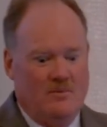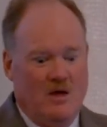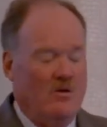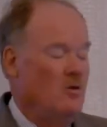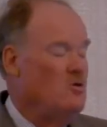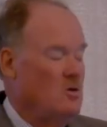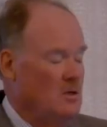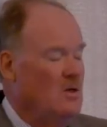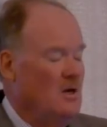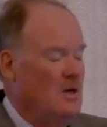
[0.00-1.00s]

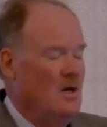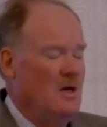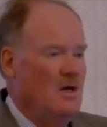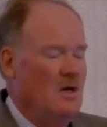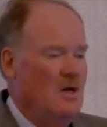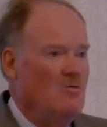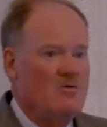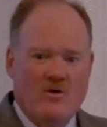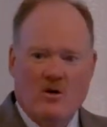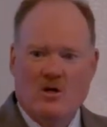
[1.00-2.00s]
evolution, it was
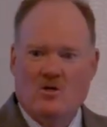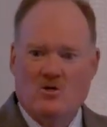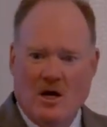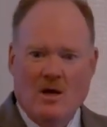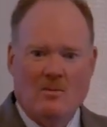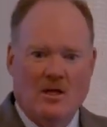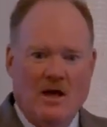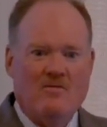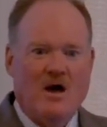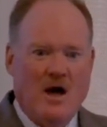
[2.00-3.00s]
very desirable to
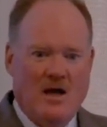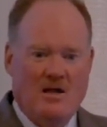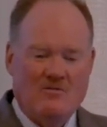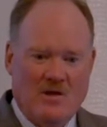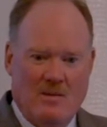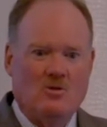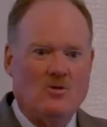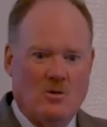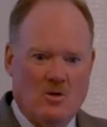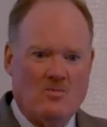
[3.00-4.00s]
have high
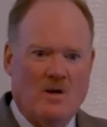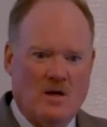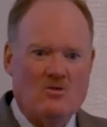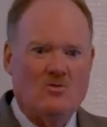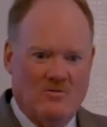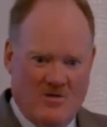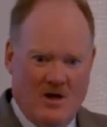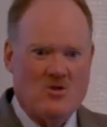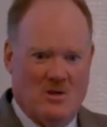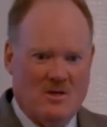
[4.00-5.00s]
inflammatory response to
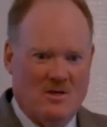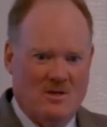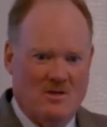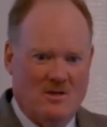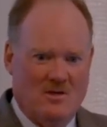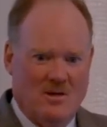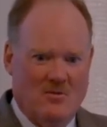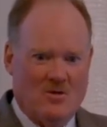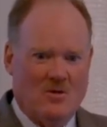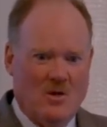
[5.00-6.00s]
infection. It
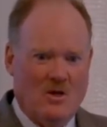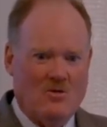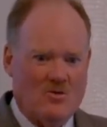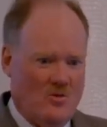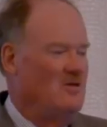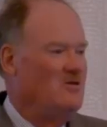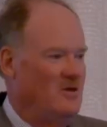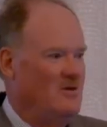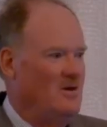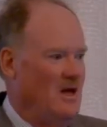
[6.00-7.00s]
was the greatest threat
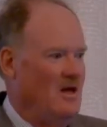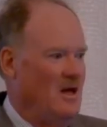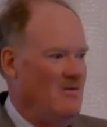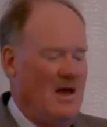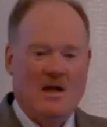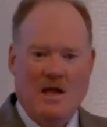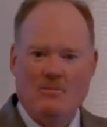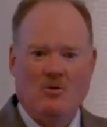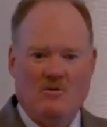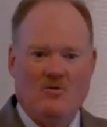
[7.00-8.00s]
to, and that
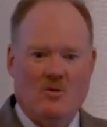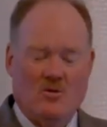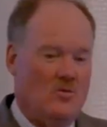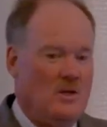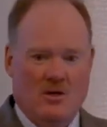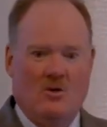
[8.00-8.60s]
ApoE4 is really